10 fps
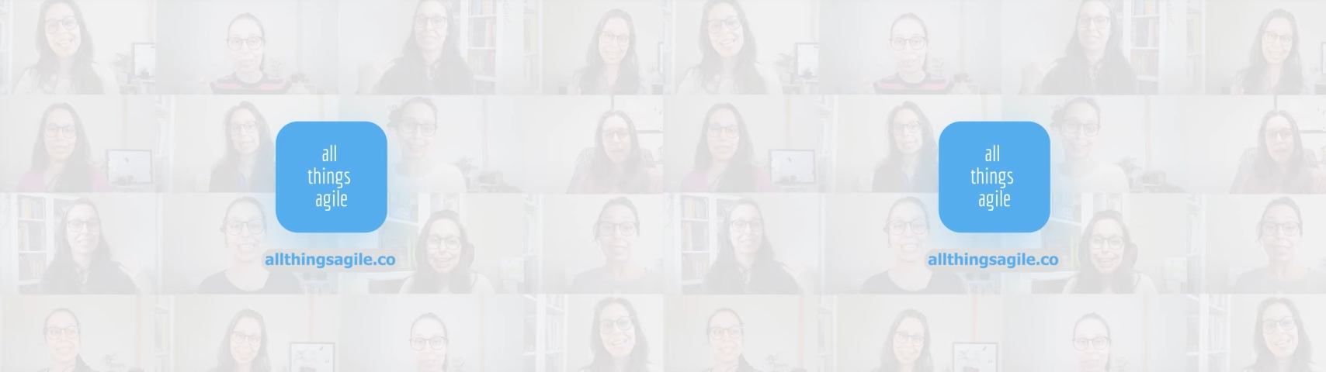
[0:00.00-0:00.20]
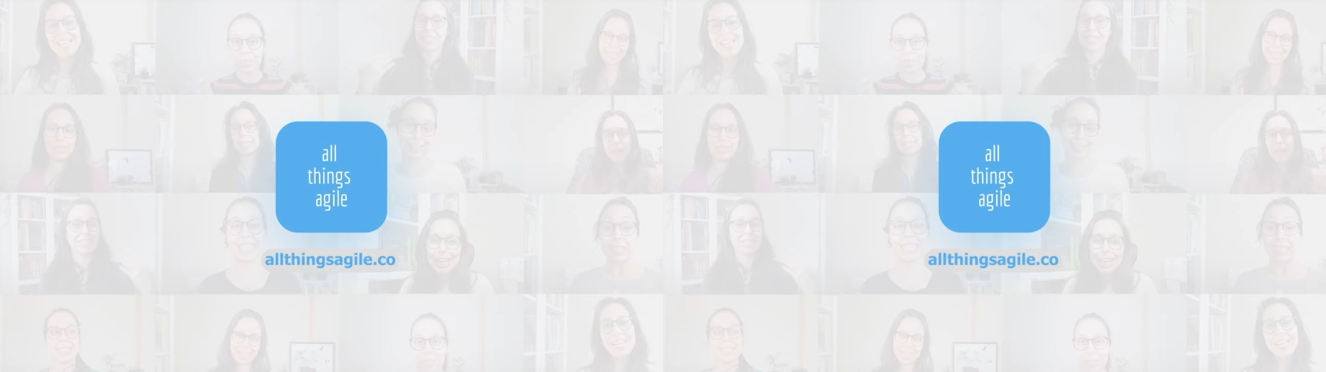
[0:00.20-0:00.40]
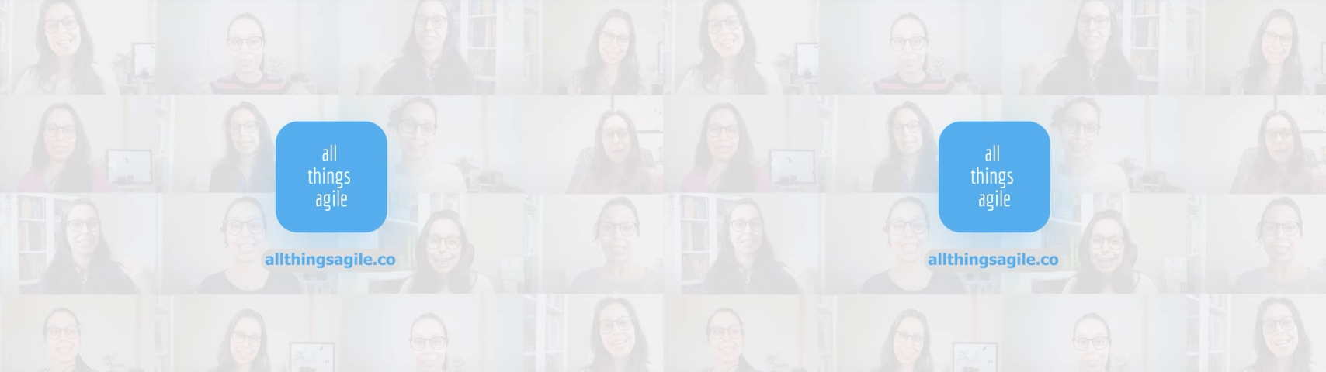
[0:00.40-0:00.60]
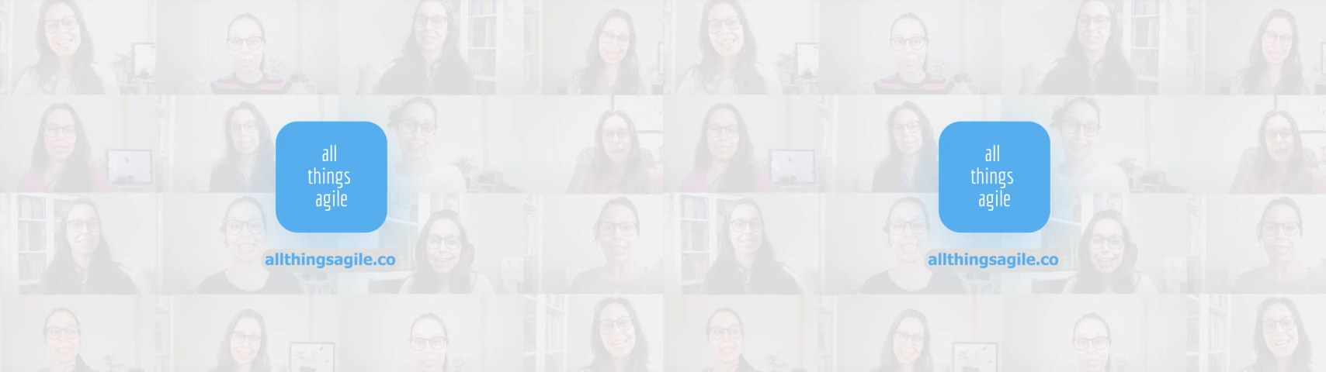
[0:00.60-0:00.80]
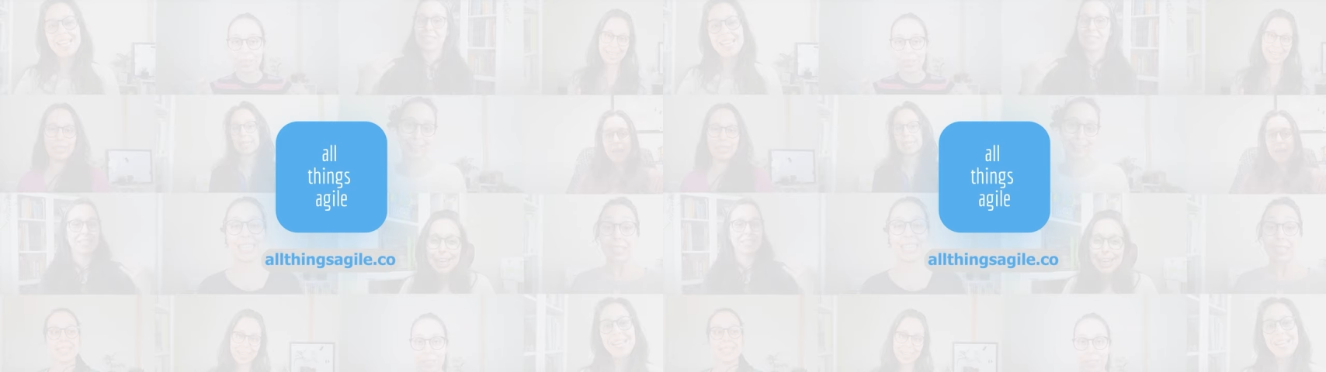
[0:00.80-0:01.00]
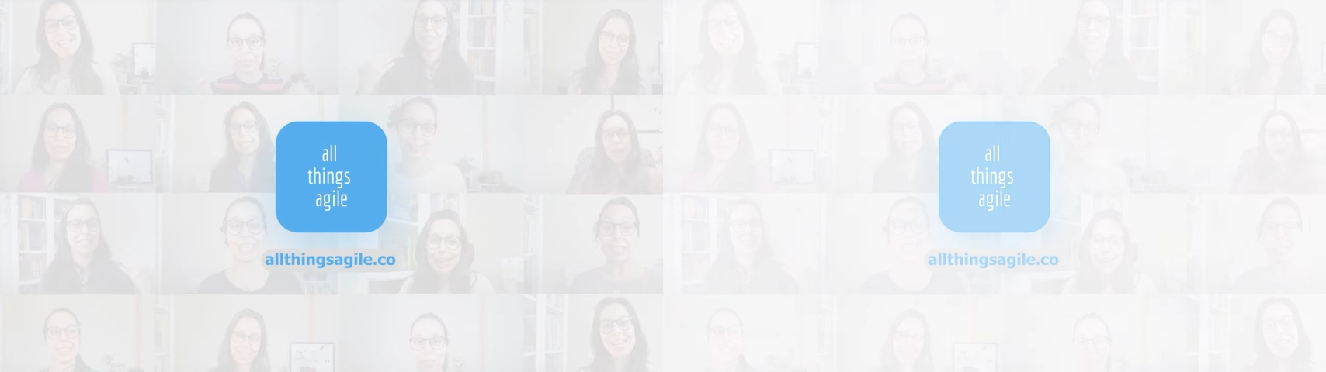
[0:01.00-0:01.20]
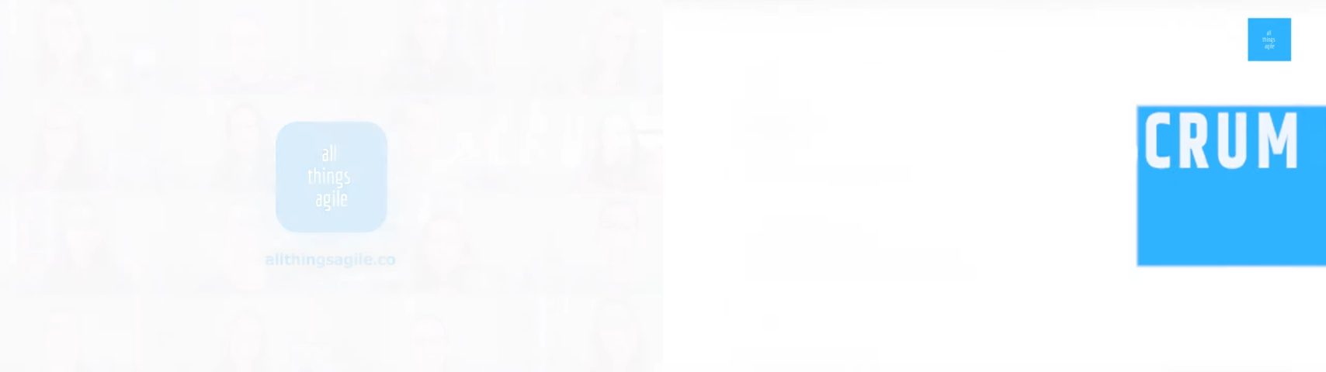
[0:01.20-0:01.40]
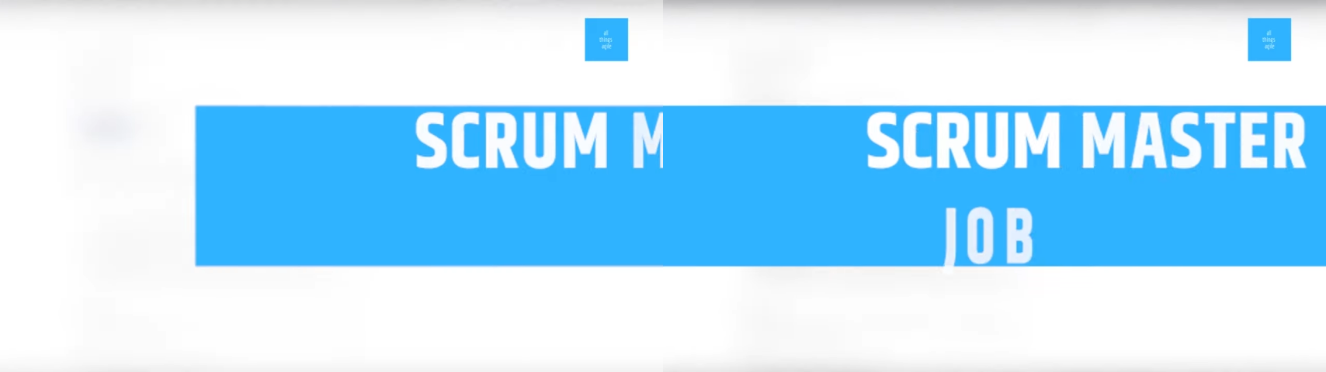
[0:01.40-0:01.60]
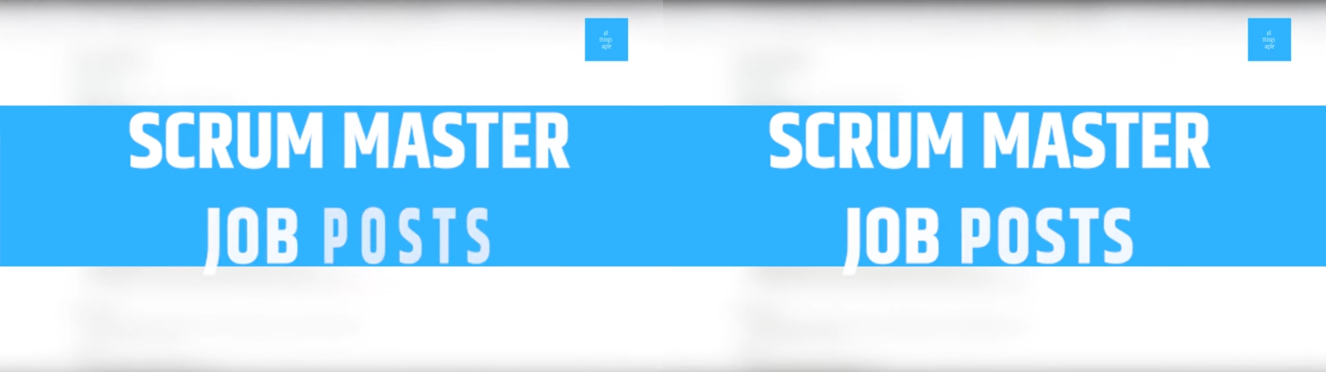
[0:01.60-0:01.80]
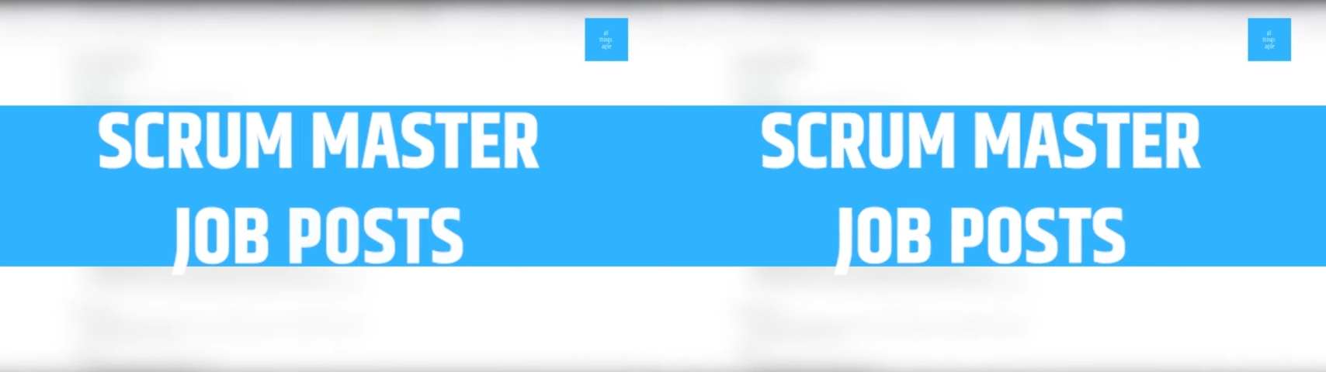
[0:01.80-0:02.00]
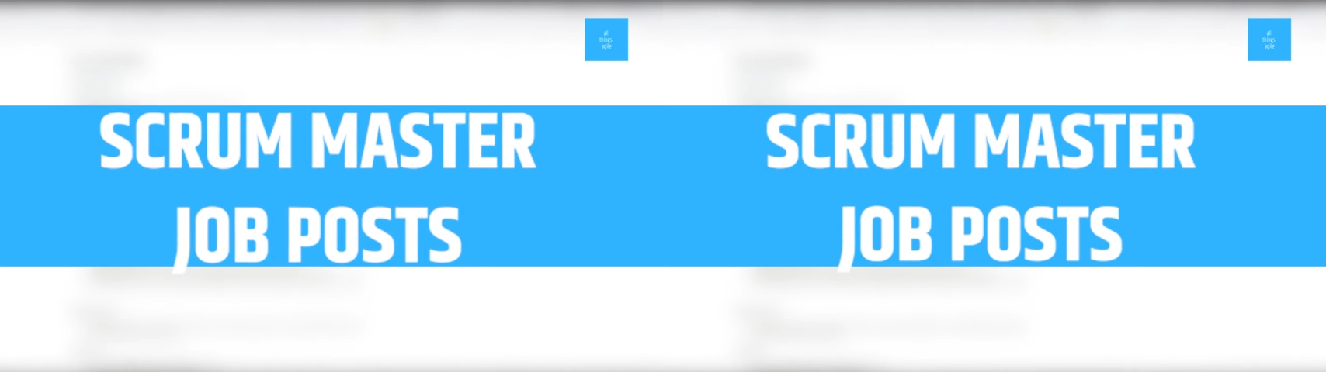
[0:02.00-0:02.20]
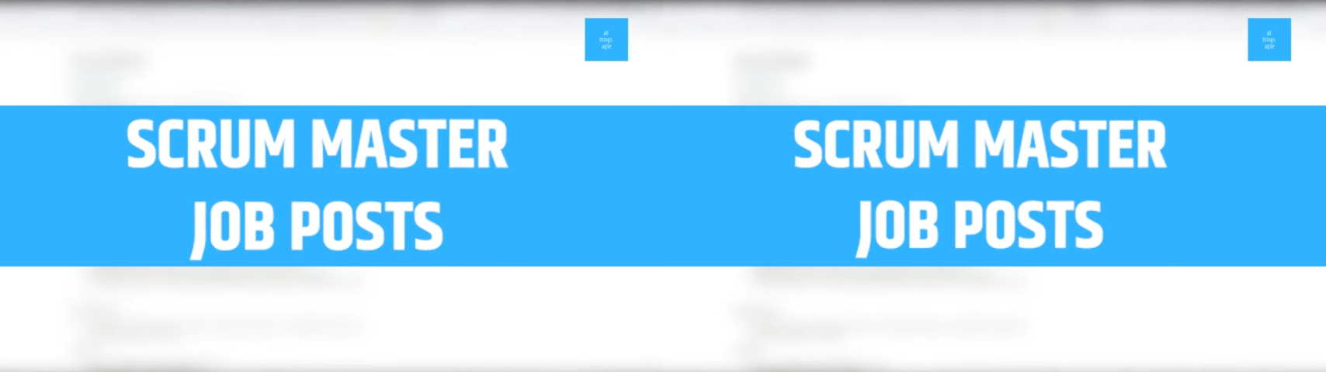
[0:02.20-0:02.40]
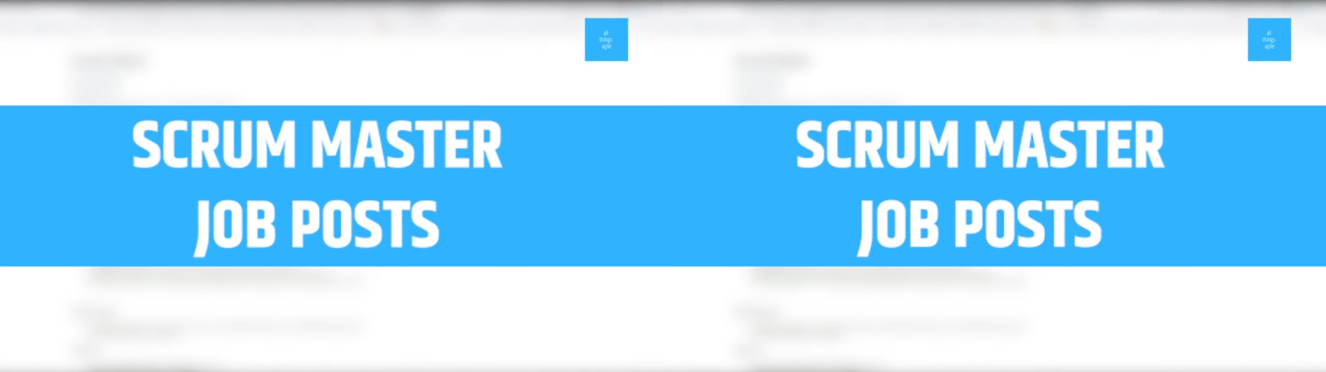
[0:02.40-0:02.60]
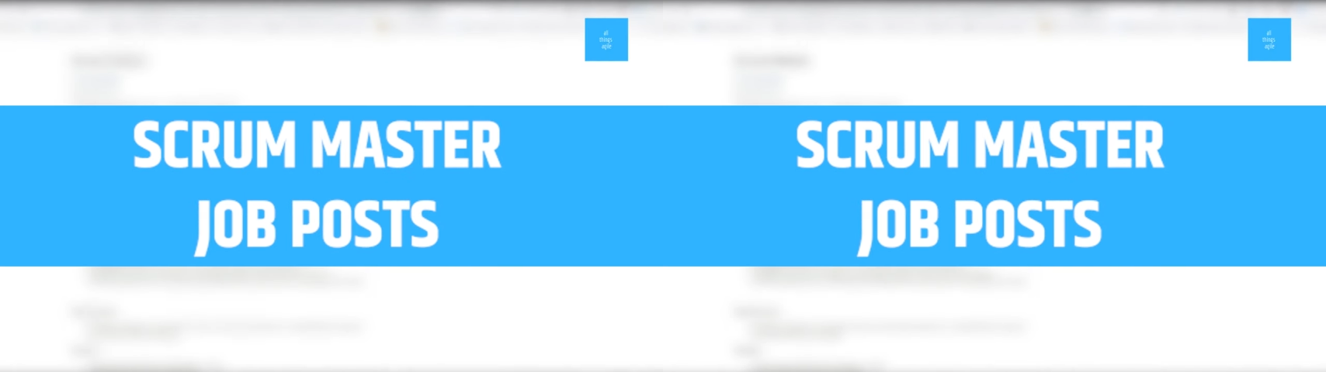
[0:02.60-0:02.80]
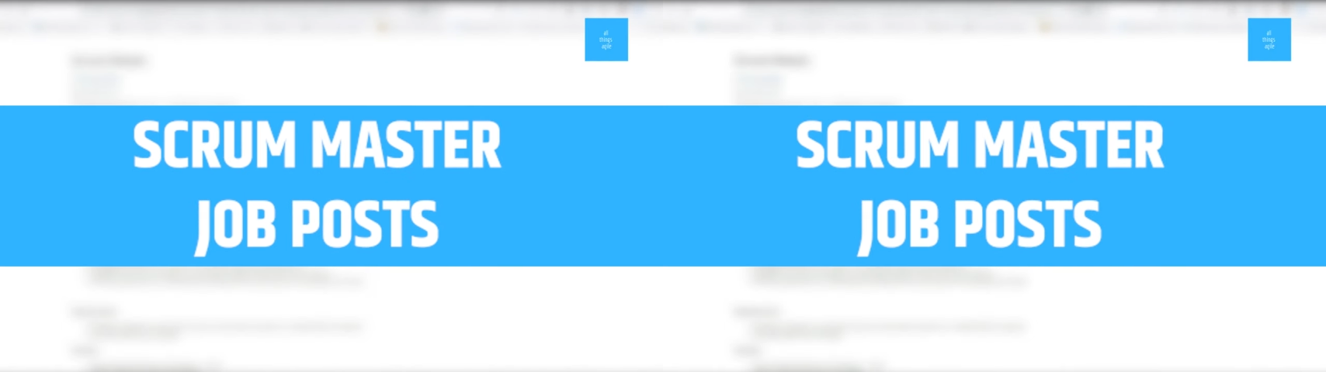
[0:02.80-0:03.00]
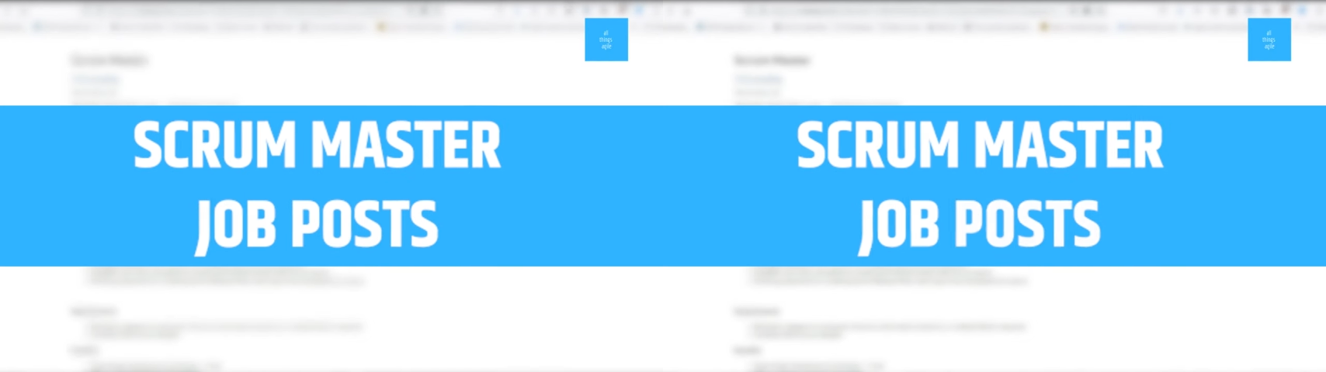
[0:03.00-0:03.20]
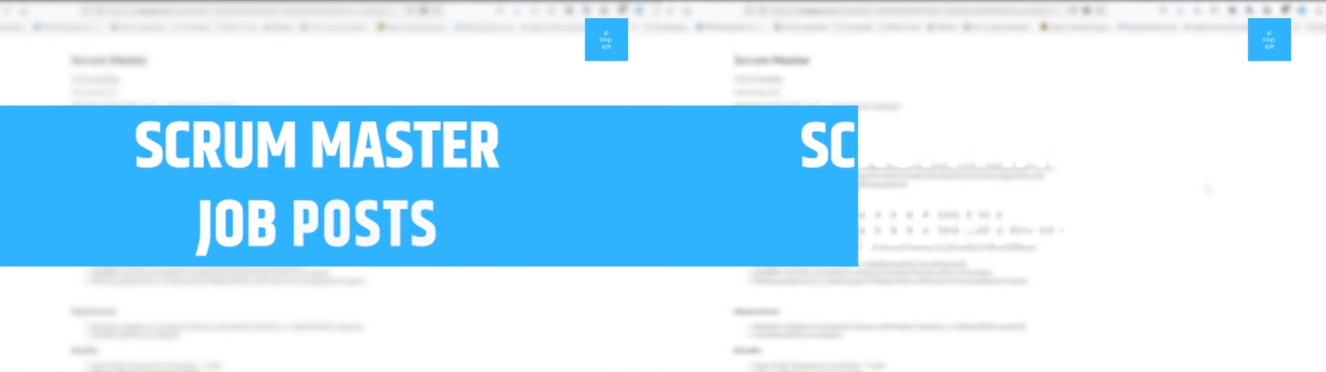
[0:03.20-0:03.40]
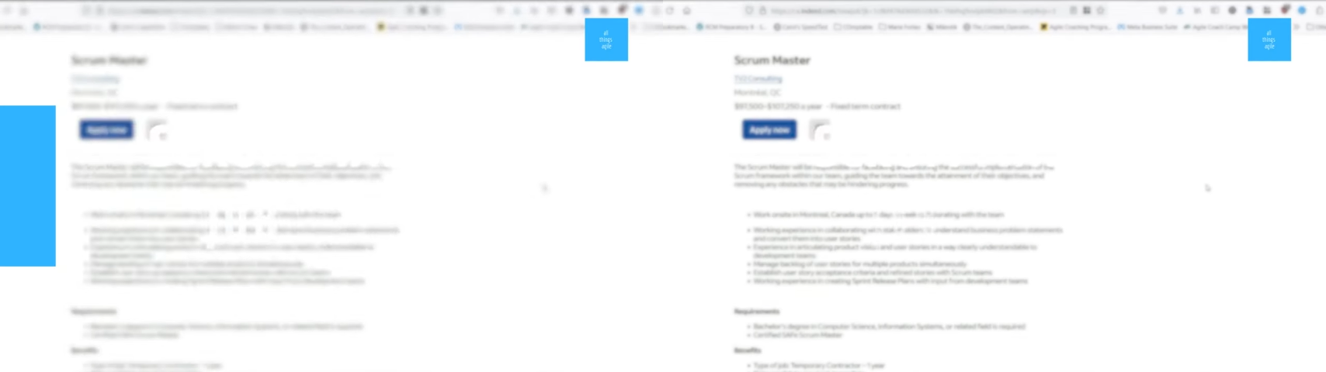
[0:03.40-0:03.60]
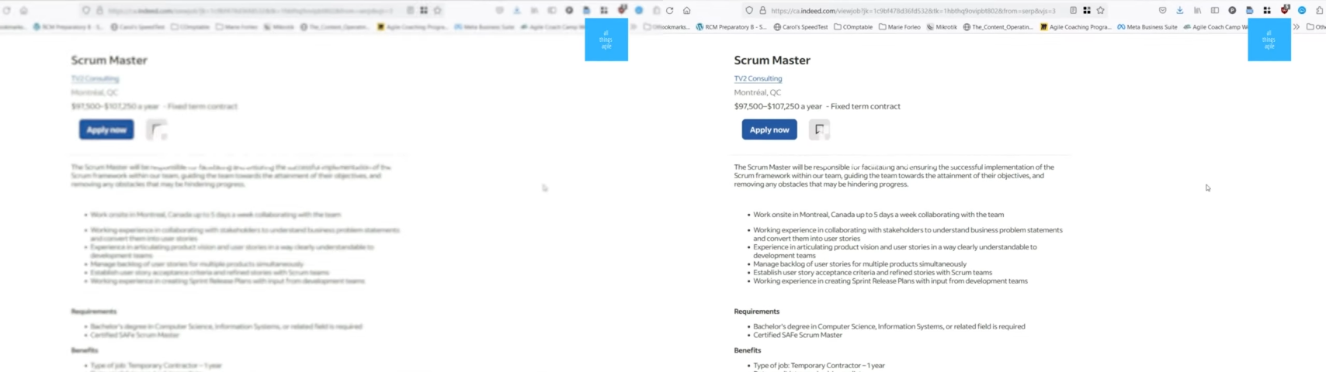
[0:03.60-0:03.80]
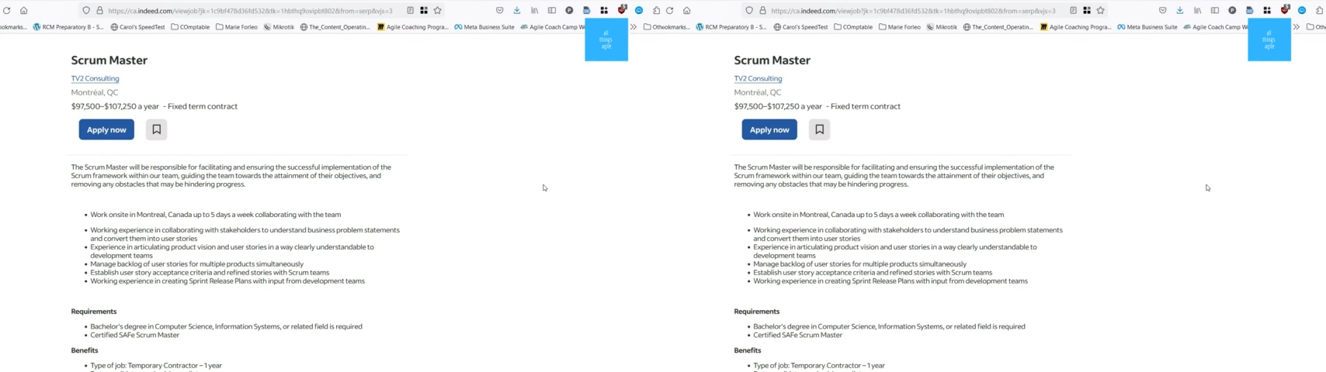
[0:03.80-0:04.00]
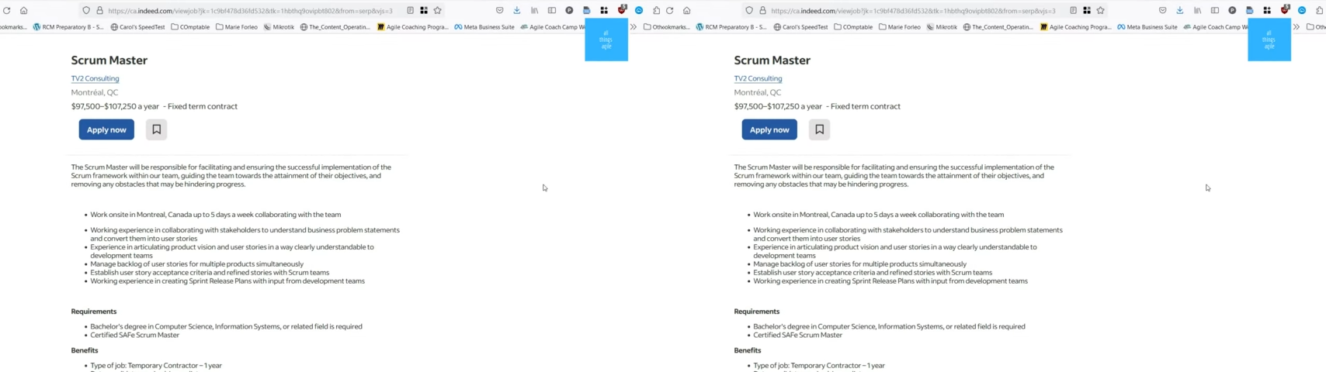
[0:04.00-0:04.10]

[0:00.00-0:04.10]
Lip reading: (no speaker visible)